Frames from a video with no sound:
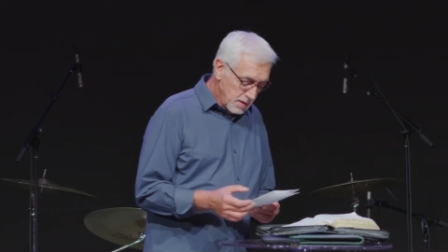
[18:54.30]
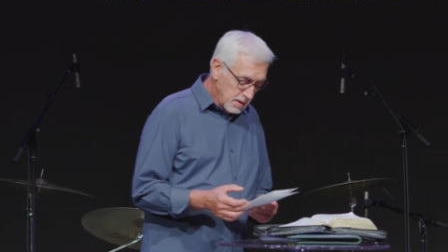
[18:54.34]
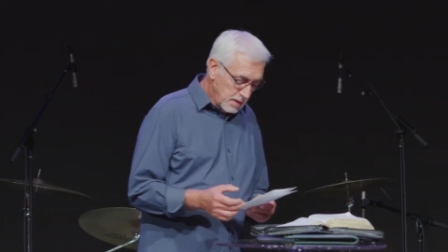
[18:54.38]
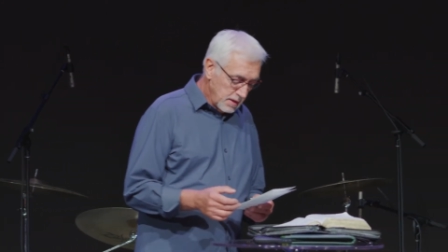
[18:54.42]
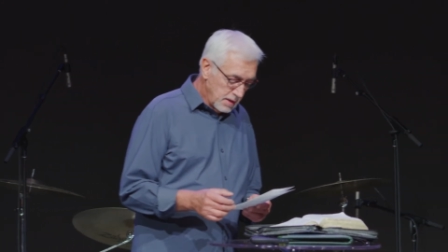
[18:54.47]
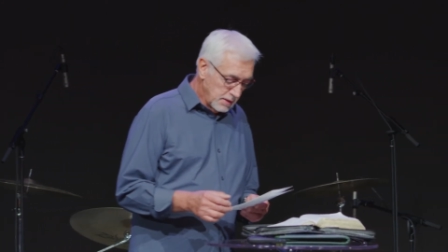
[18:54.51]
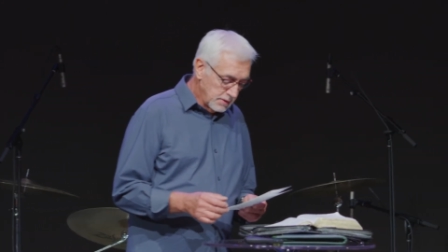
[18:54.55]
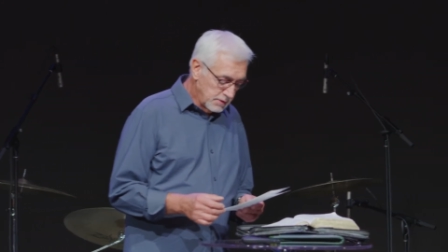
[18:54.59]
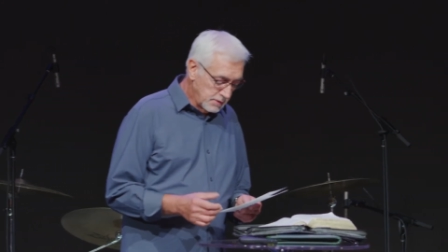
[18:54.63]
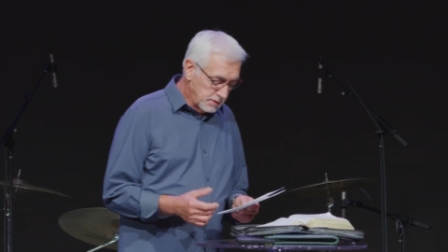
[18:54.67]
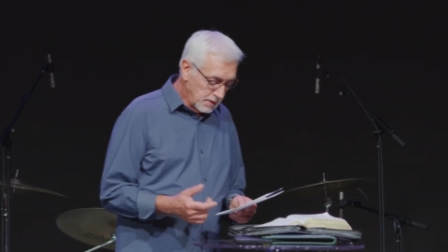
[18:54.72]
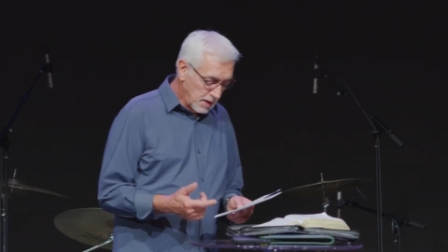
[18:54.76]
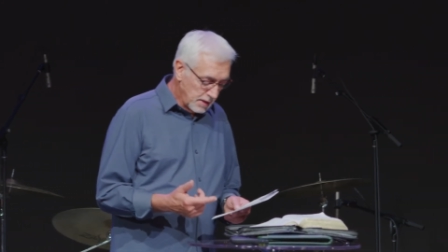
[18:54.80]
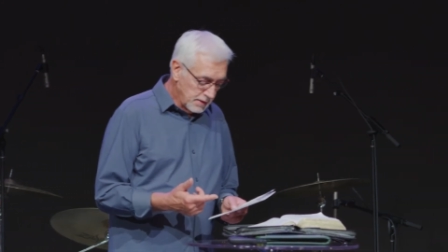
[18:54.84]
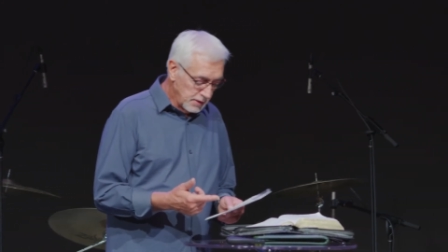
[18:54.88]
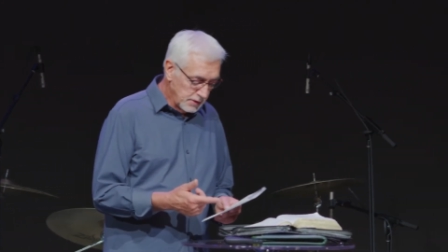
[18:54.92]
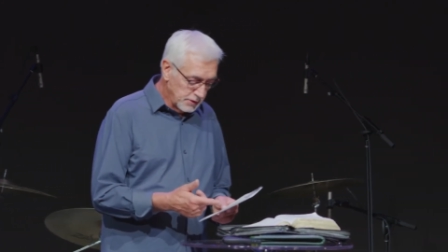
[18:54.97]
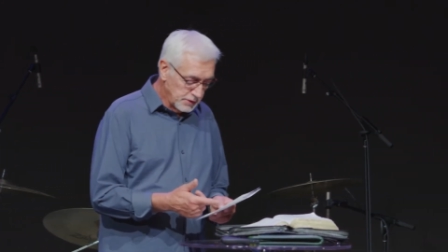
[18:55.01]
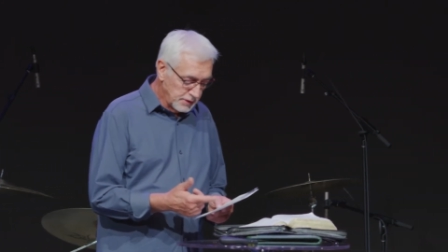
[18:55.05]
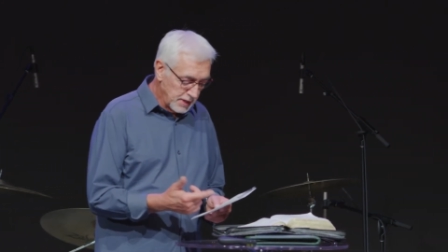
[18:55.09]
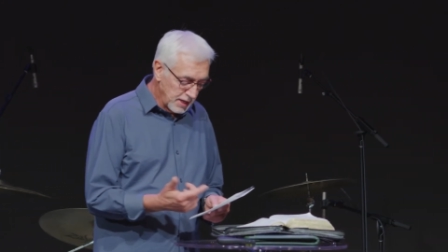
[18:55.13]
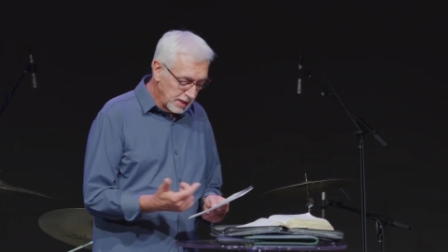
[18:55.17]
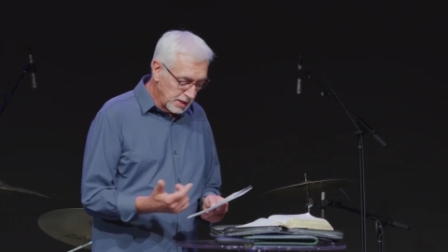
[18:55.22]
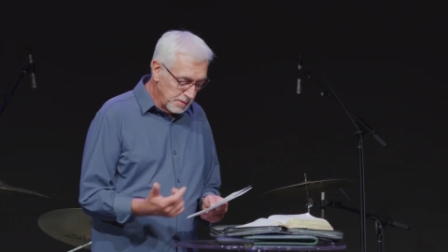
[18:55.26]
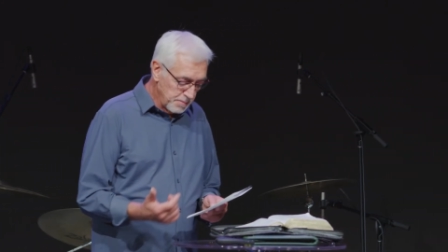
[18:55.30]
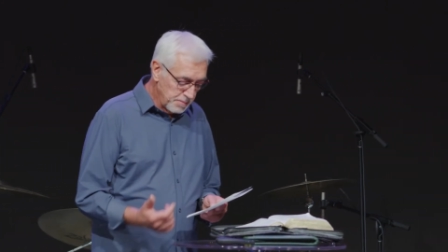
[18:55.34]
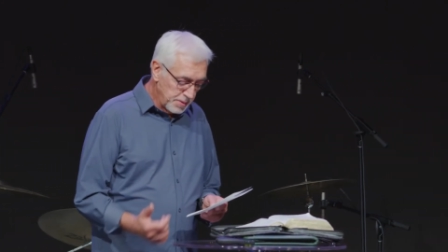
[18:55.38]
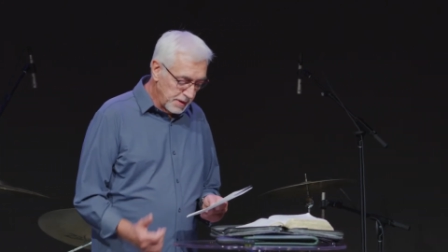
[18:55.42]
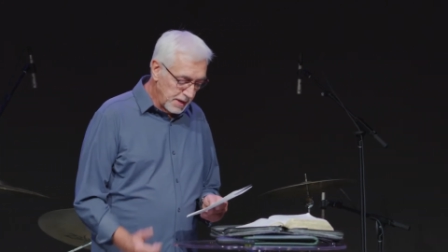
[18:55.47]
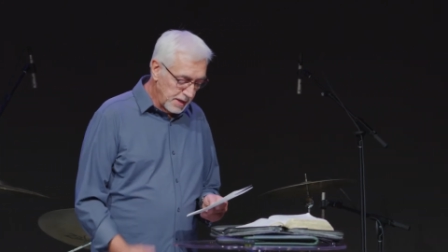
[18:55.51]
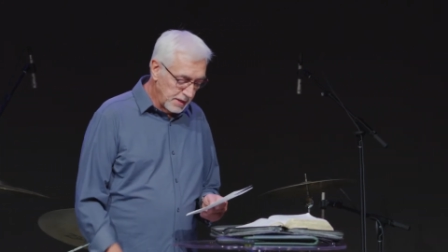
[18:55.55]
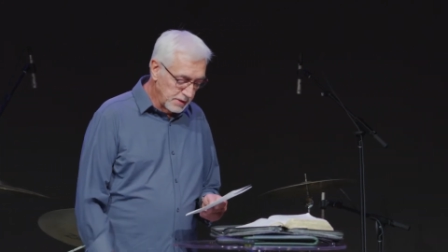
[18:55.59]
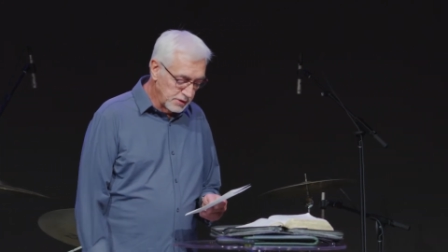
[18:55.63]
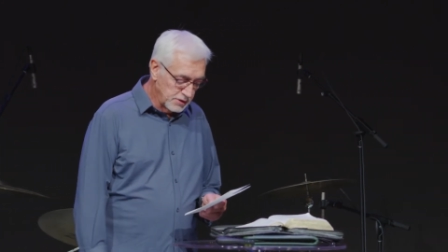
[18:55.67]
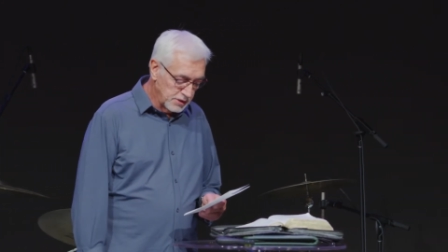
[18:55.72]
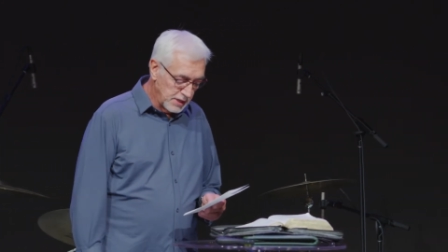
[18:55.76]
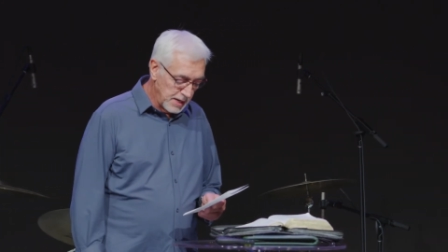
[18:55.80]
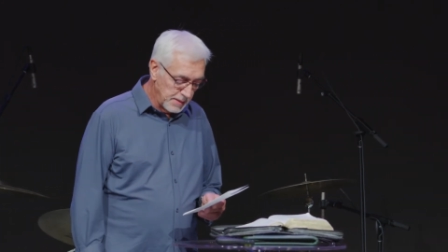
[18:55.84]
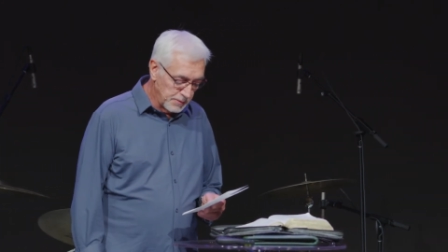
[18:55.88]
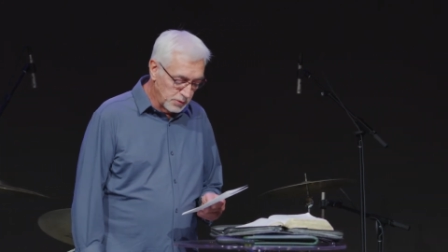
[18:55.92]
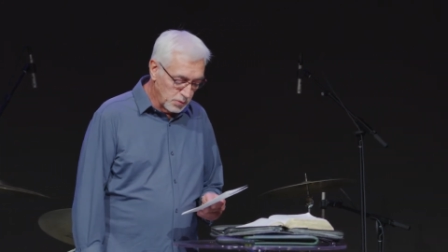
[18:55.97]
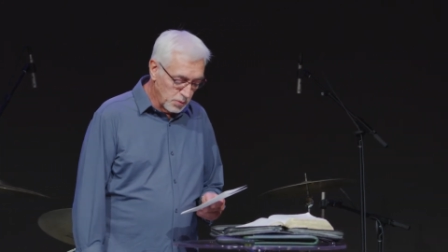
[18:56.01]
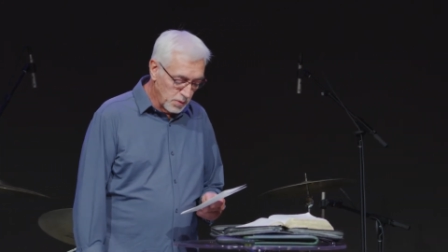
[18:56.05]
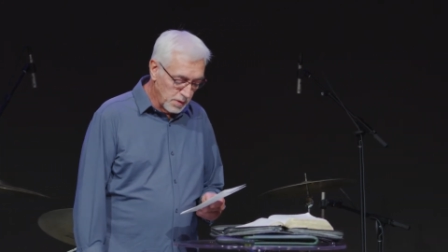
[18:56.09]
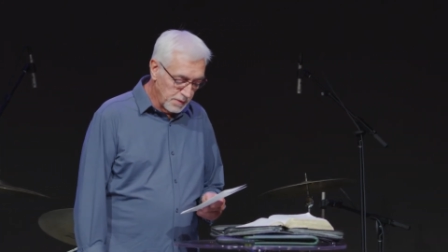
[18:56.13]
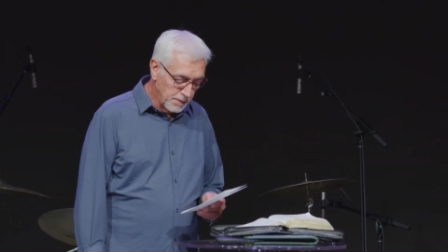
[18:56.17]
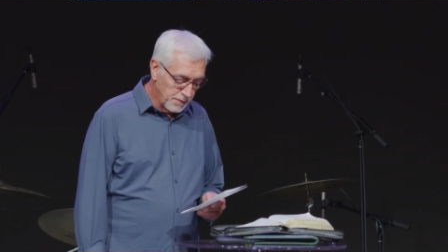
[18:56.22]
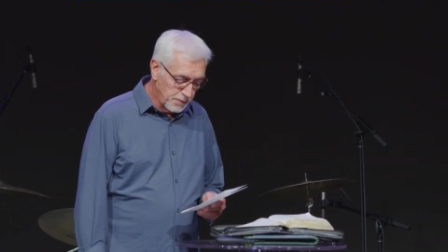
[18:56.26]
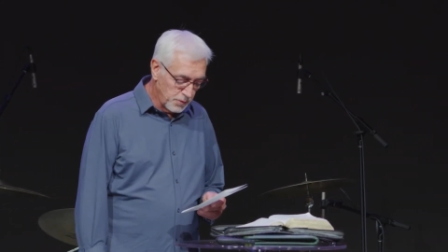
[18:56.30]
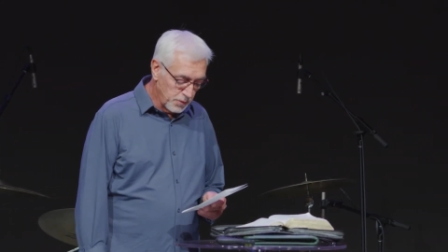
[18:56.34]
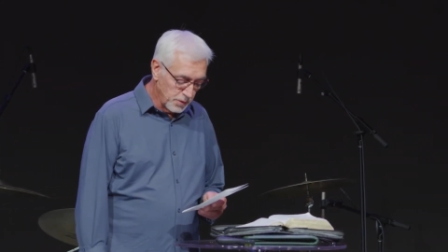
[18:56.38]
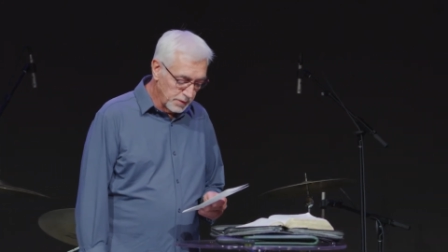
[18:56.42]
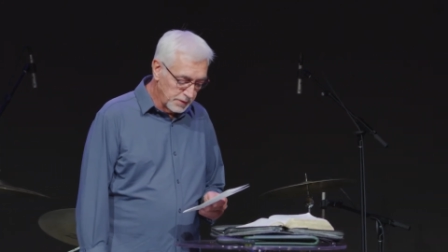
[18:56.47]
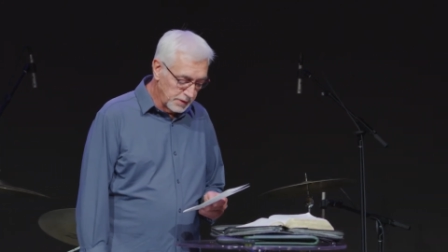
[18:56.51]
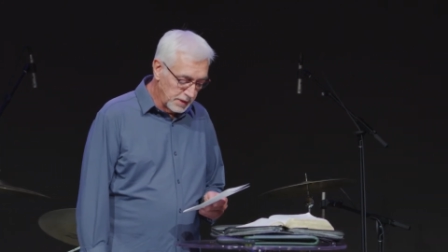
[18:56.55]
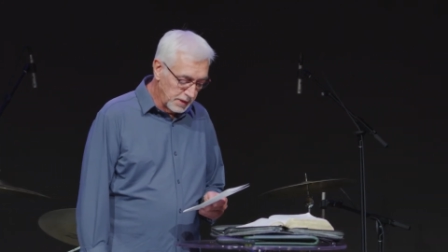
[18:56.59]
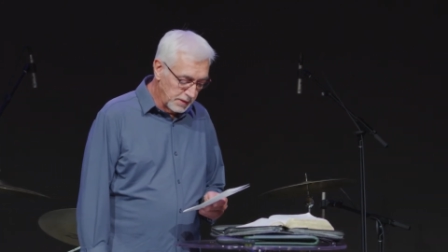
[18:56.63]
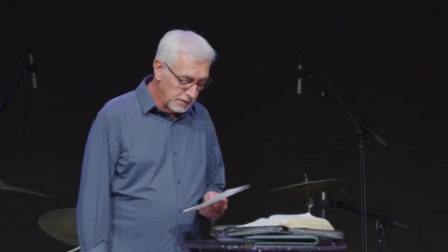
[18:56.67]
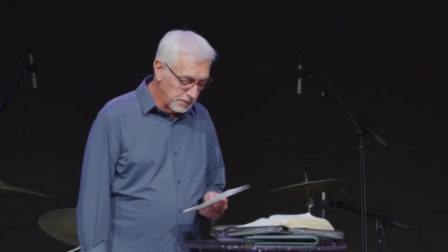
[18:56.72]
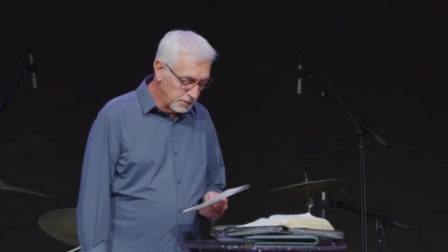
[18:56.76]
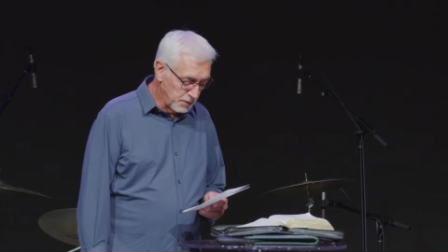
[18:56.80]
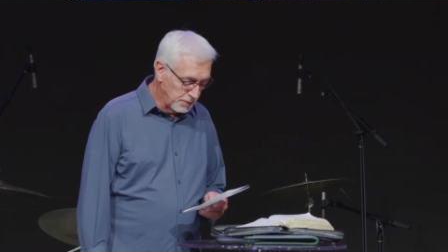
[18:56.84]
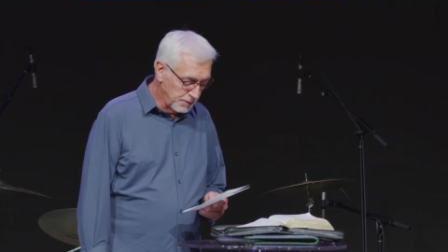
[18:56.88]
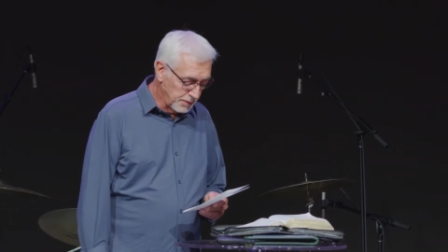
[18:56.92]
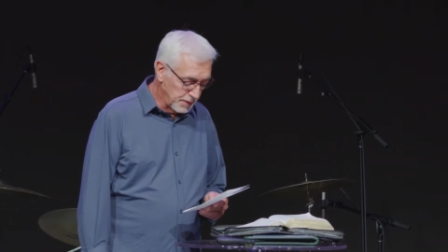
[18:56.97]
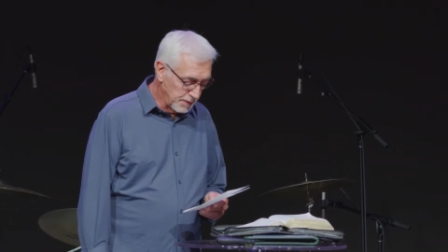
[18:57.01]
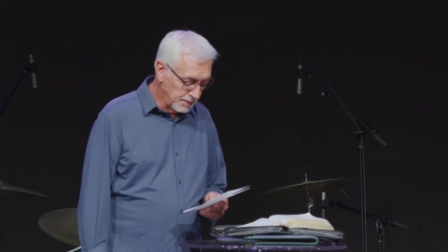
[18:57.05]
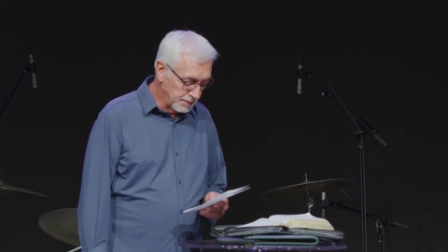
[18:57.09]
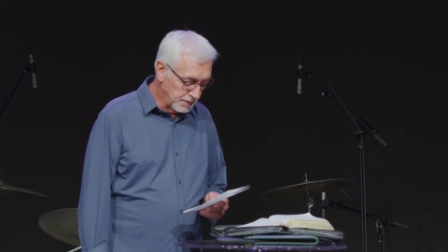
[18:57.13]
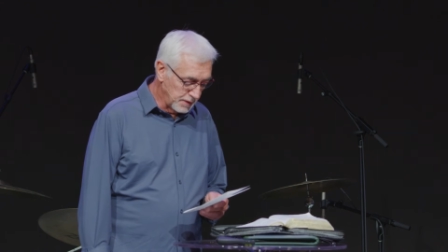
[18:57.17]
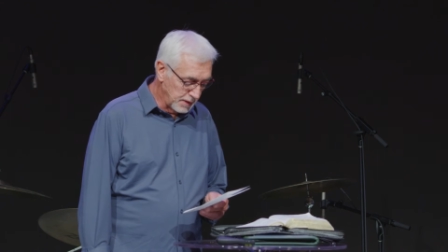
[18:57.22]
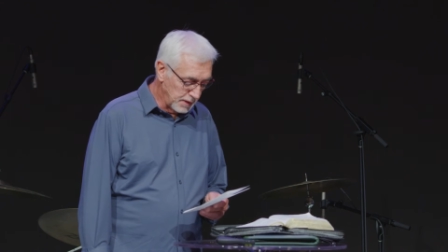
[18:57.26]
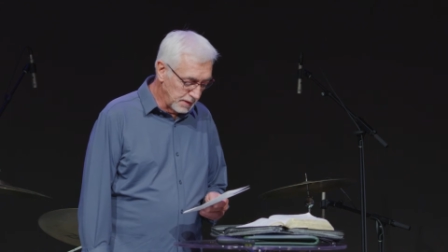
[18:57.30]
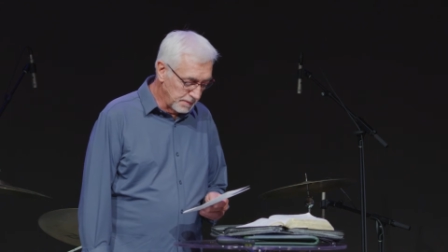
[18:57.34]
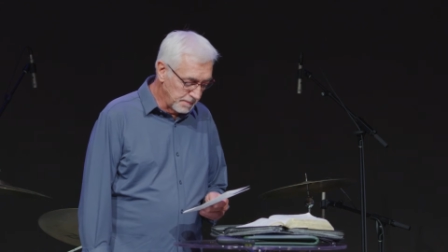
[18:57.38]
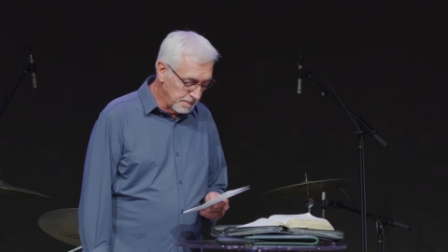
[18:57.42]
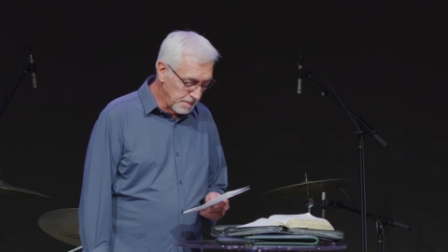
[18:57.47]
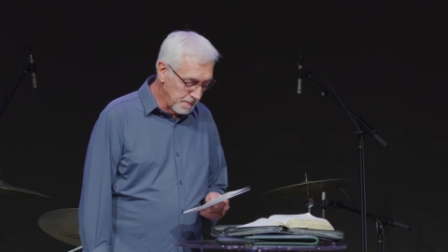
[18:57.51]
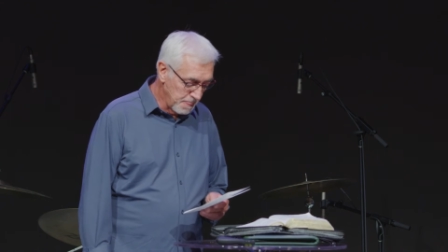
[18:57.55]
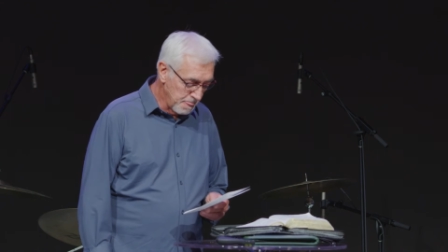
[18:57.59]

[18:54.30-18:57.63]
It's on the second page, James 1 14 through 15.